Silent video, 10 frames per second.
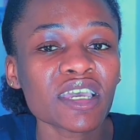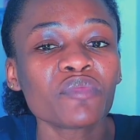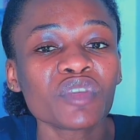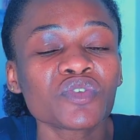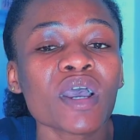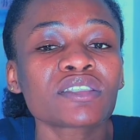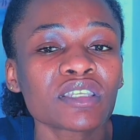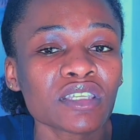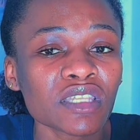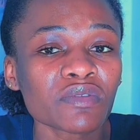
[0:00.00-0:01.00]
It means you're
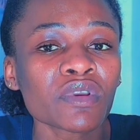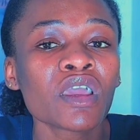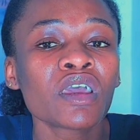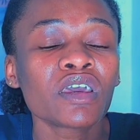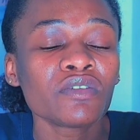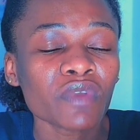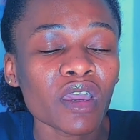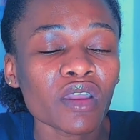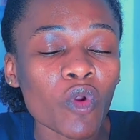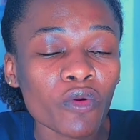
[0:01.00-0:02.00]
attending
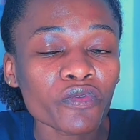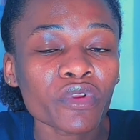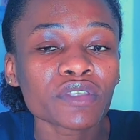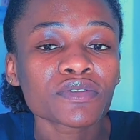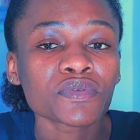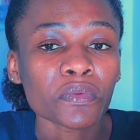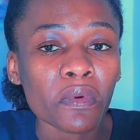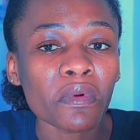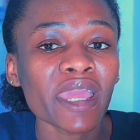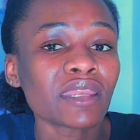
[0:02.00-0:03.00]
the conference to
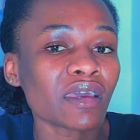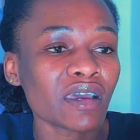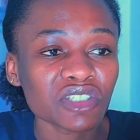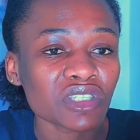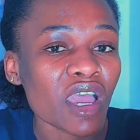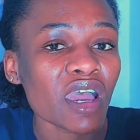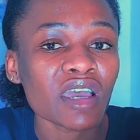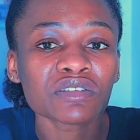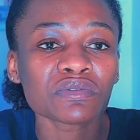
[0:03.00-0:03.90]
go and usher,